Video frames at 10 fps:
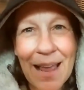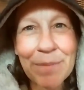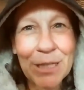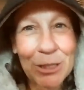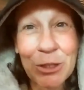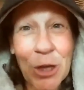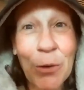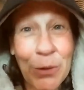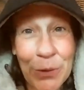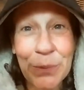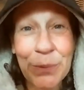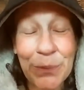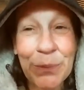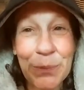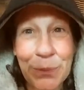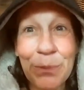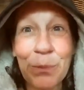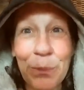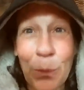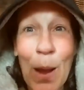I'm going to show you
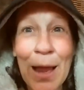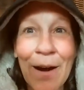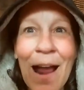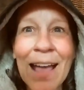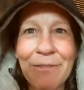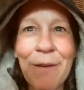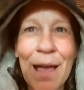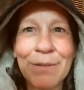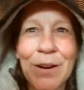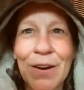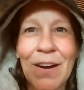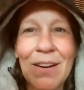where I found her.